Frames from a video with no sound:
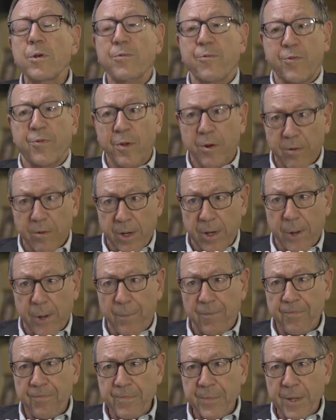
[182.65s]
with fury.
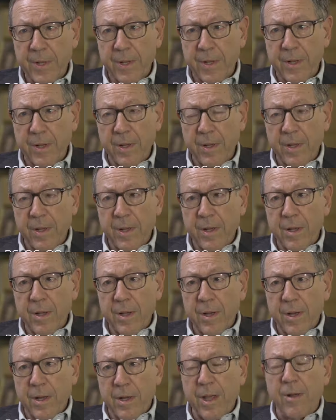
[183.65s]

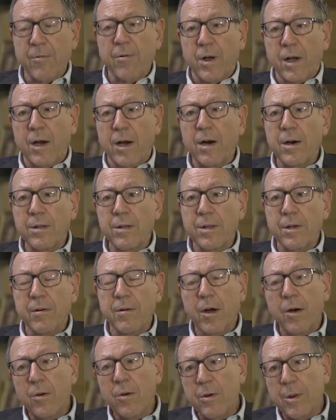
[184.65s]
They recalled
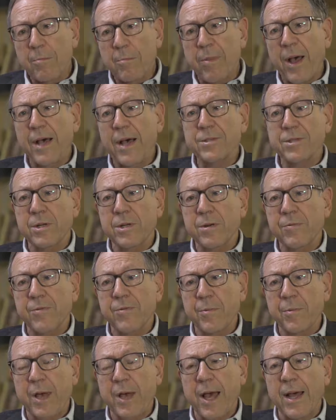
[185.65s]
their own ambassador
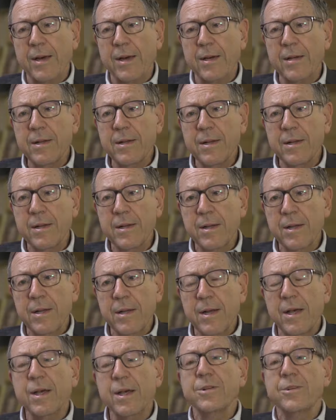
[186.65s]
from Canada,
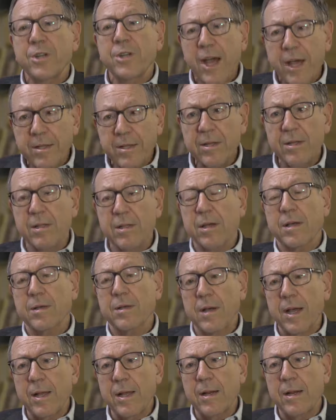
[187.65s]
ejected the
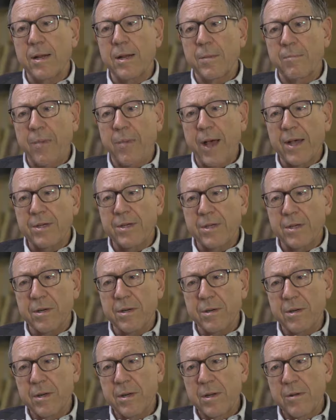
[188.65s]
Canadian
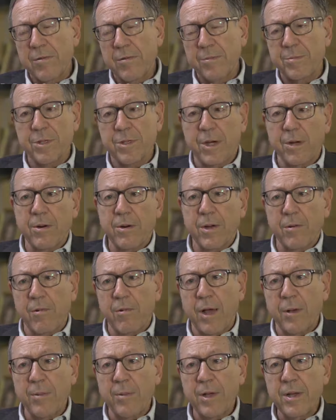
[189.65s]
ambassador from Saudi
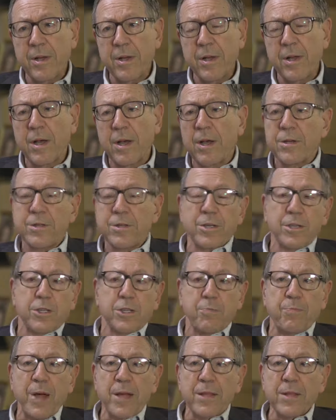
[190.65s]
Arabia,
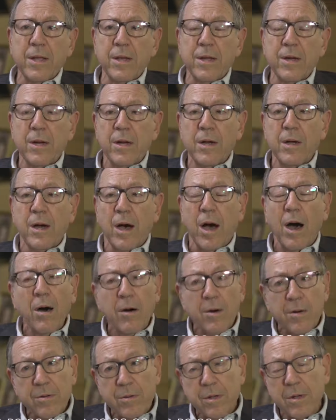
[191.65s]
suspended
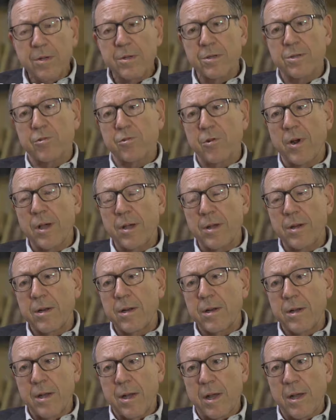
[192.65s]
all
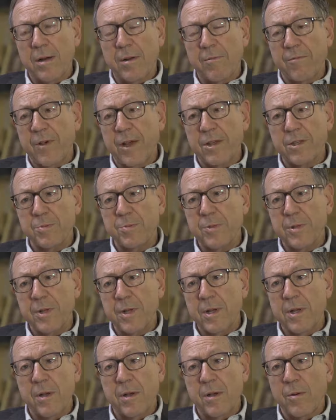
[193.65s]
trade and
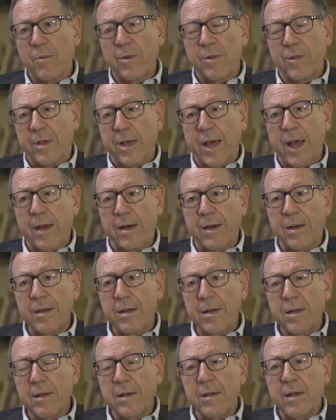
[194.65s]
investment with
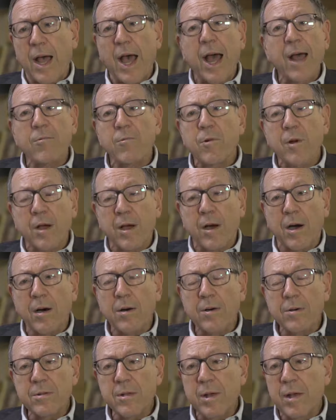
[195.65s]
Canada, and
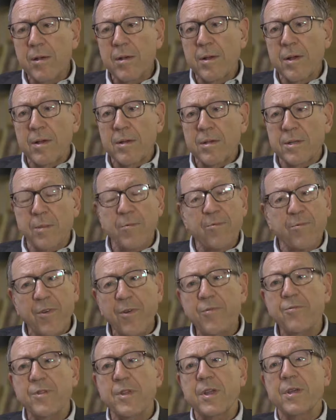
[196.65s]
recalled some
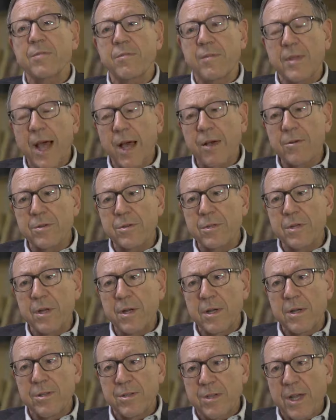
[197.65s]

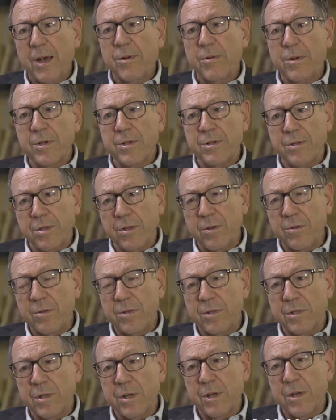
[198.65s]
15,000 Saudi
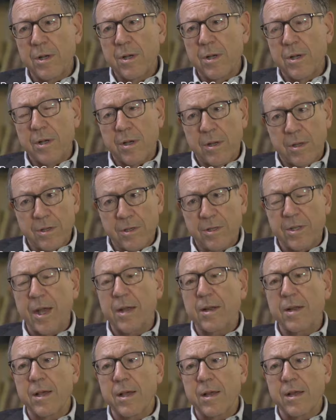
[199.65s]
students
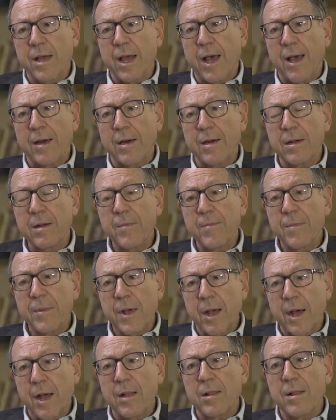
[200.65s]
studying in Canada,
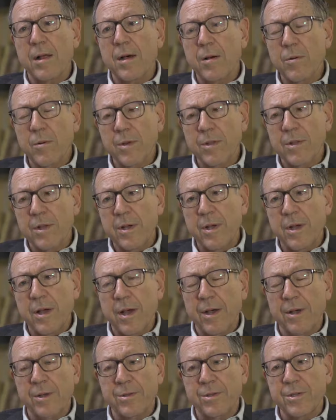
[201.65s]
along with
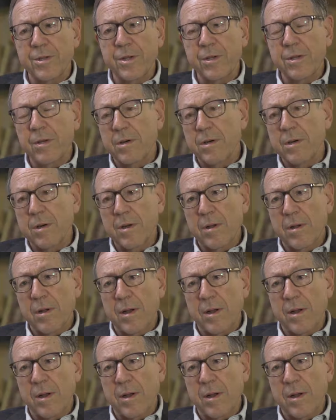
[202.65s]
senior